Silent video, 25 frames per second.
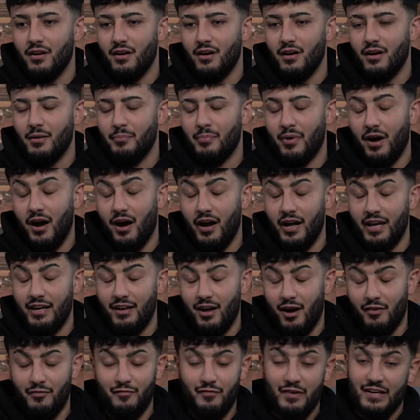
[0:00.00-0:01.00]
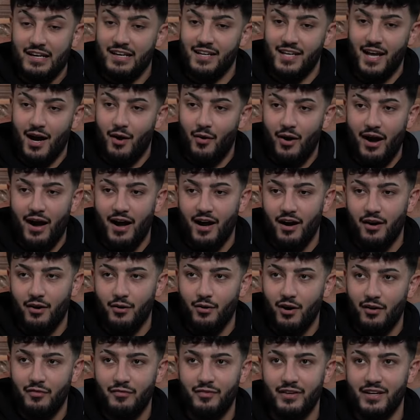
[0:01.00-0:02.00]
Uh, but I, I figured out how,
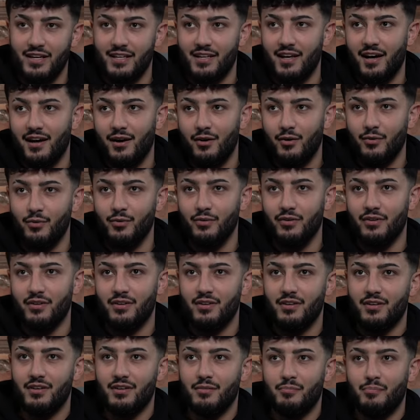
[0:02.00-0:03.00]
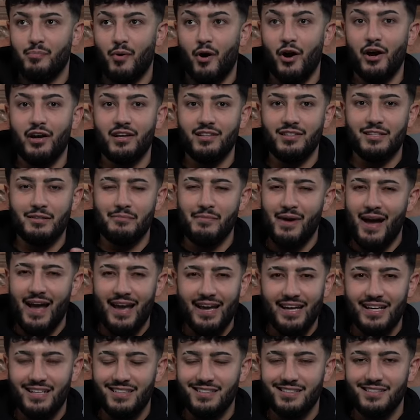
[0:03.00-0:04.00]
I figured out buying
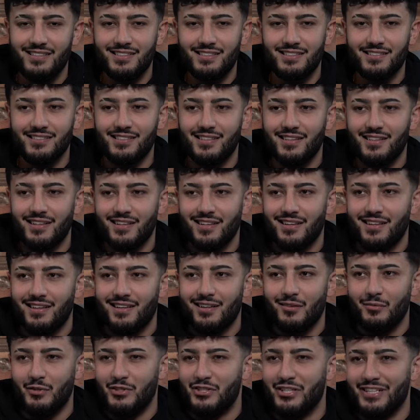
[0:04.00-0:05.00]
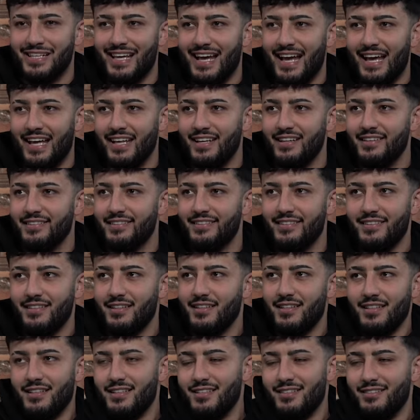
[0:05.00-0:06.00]
domains, which again,
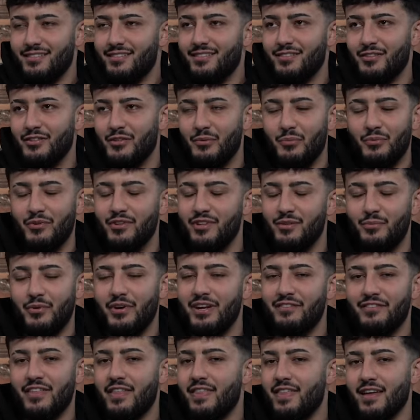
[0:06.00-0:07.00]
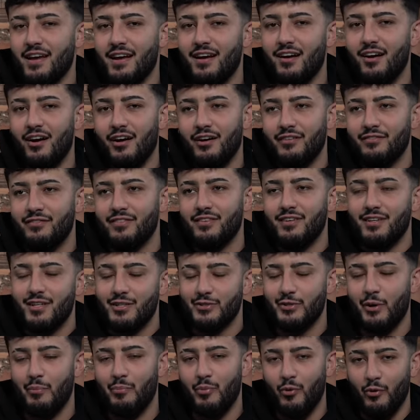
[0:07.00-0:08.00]
you, you wouldn't even think of.
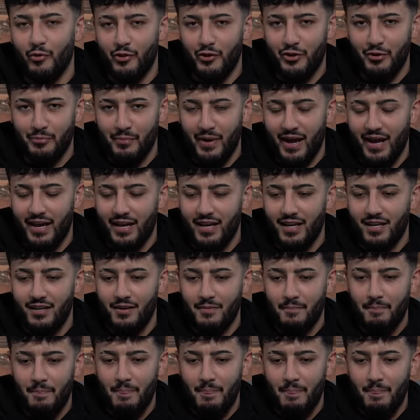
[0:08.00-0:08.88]
So I bought the domain.